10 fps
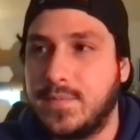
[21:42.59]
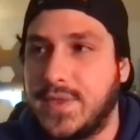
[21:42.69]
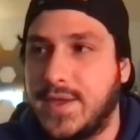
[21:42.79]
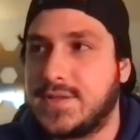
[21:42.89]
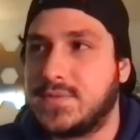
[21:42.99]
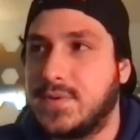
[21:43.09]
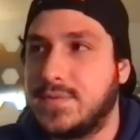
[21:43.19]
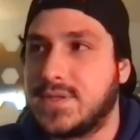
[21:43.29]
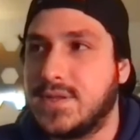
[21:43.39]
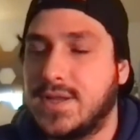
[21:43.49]
that's what
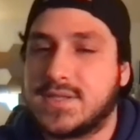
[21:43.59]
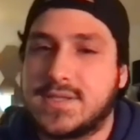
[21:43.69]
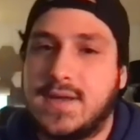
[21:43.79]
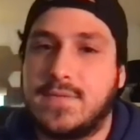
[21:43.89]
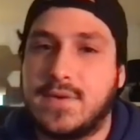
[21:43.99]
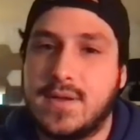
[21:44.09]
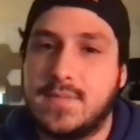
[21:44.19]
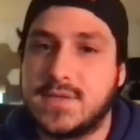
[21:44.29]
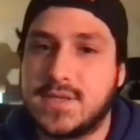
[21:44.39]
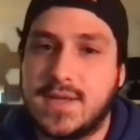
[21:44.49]
was the next step for
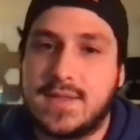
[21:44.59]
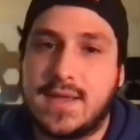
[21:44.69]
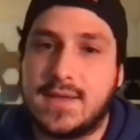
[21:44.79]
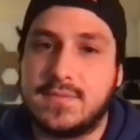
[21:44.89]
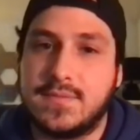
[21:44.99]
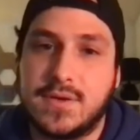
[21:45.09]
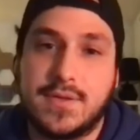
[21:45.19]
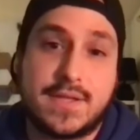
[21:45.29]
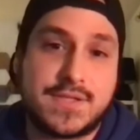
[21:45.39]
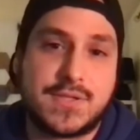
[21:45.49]
him to take that,
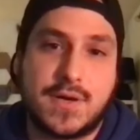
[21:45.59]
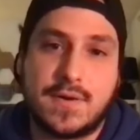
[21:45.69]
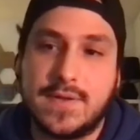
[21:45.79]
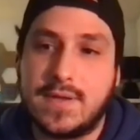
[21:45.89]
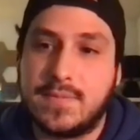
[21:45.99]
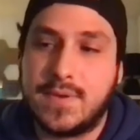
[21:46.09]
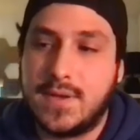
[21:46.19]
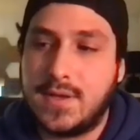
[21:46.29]
that star leap.